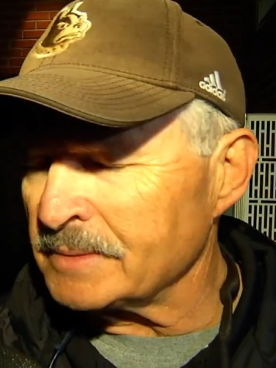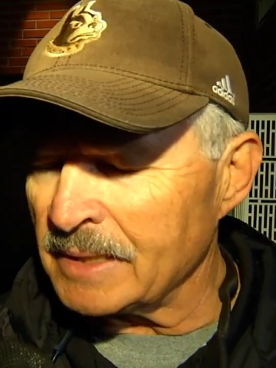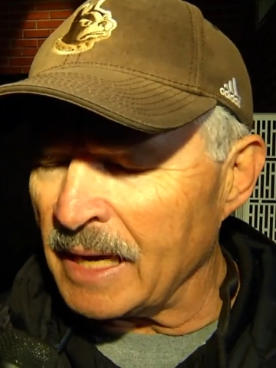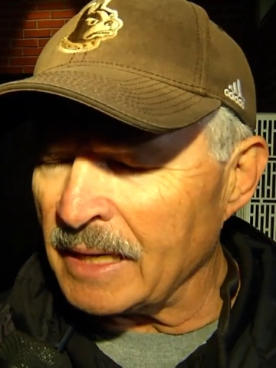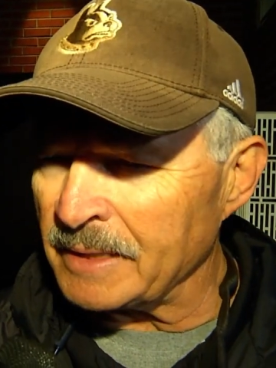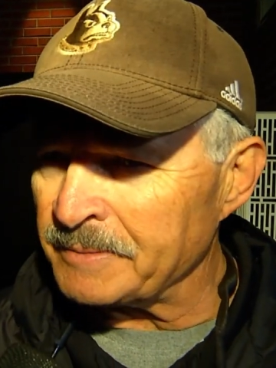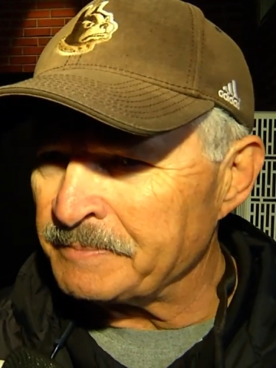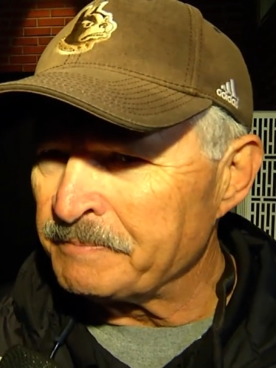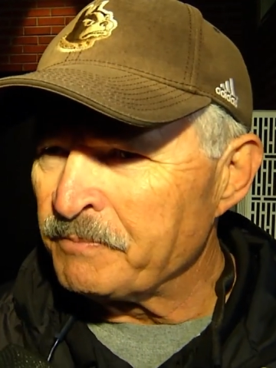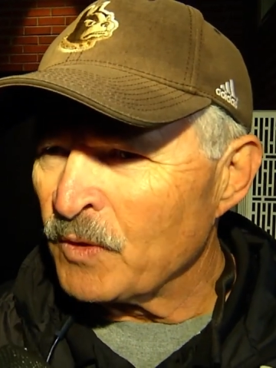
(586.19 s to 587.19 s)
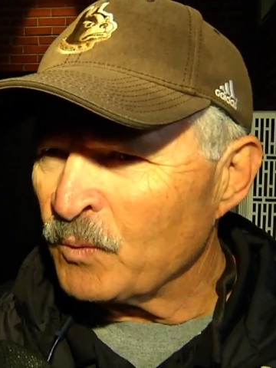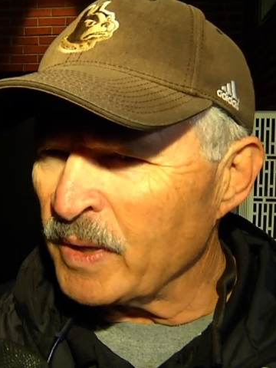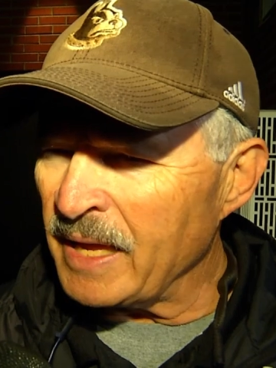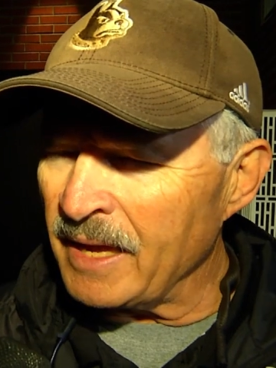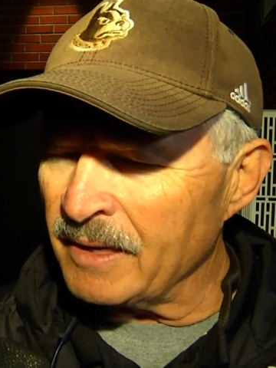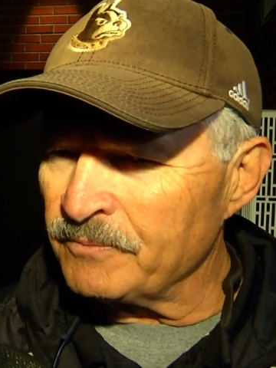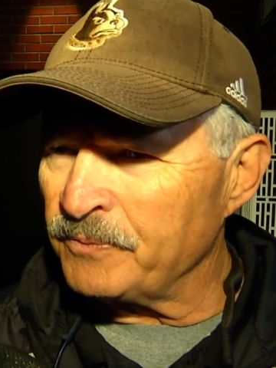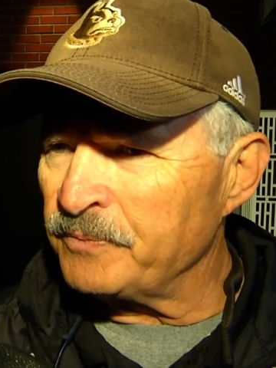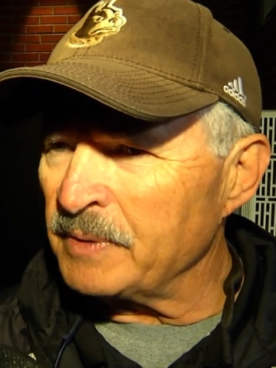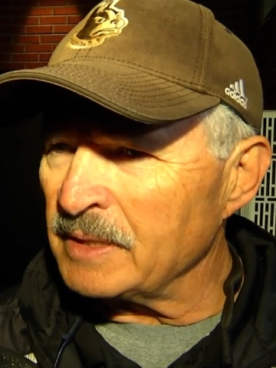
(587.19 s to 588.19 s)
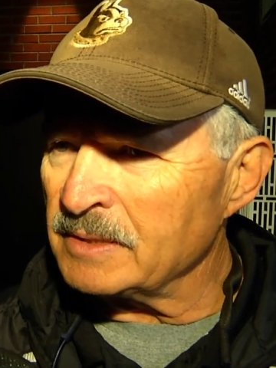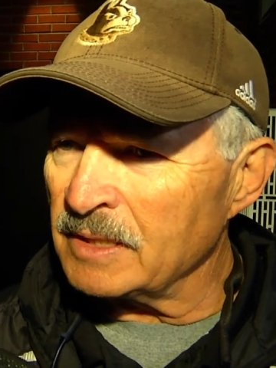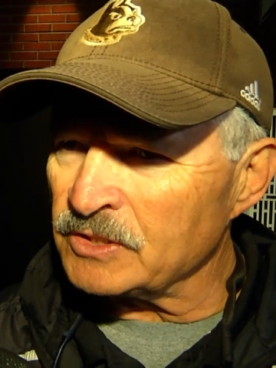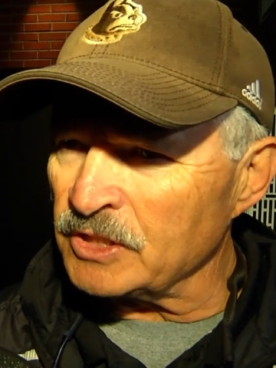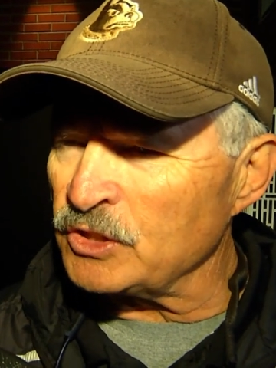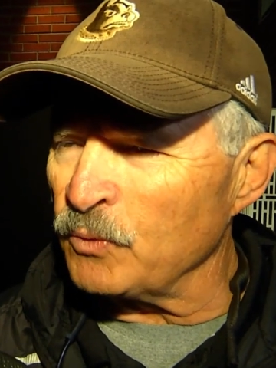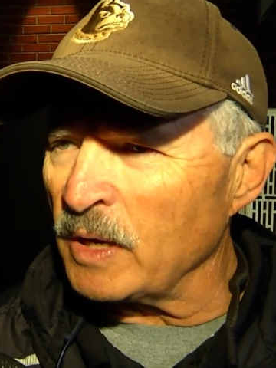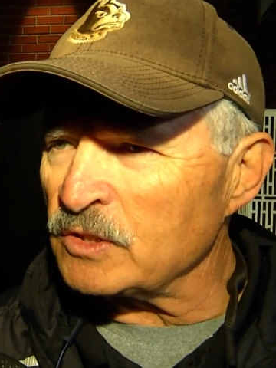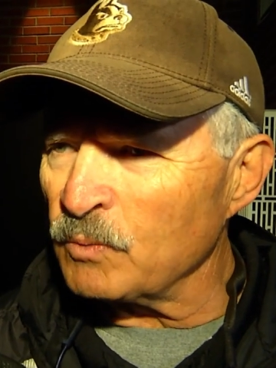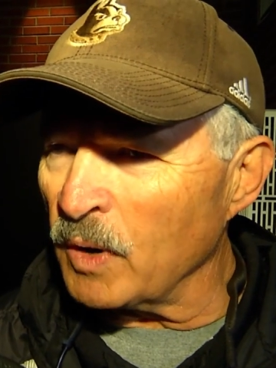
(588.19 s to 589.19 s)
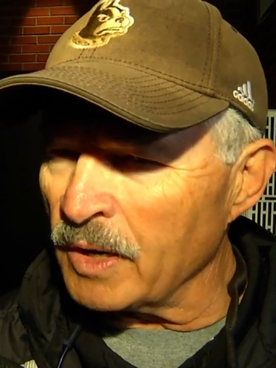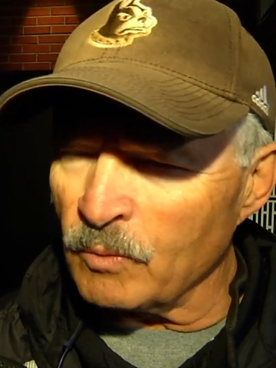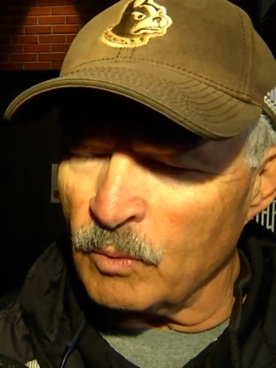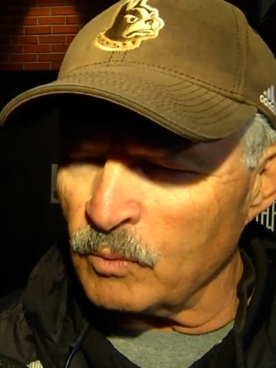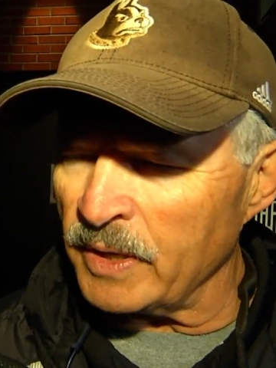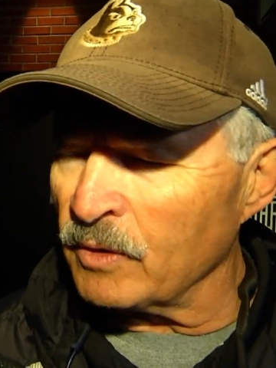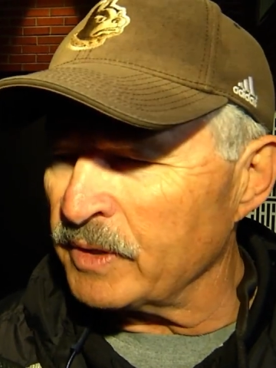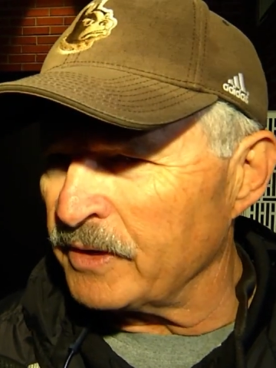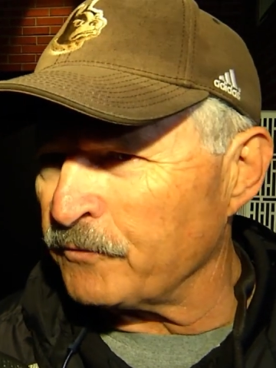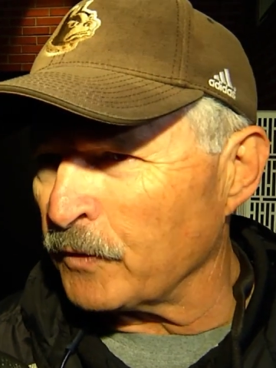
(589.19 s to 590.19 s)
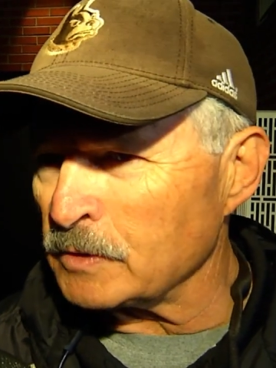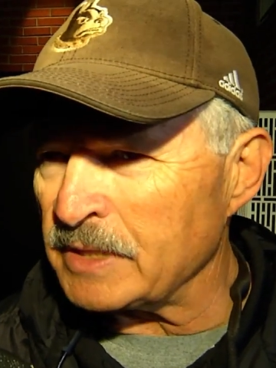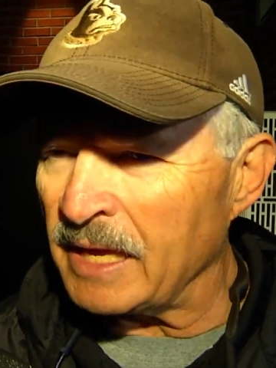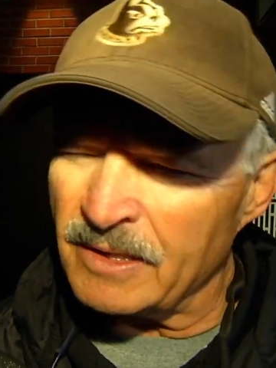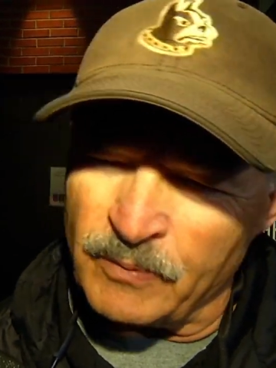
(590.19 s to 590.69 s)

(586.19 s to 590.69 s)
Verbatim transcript: uh, we have uh, a situation where we don't get a first down.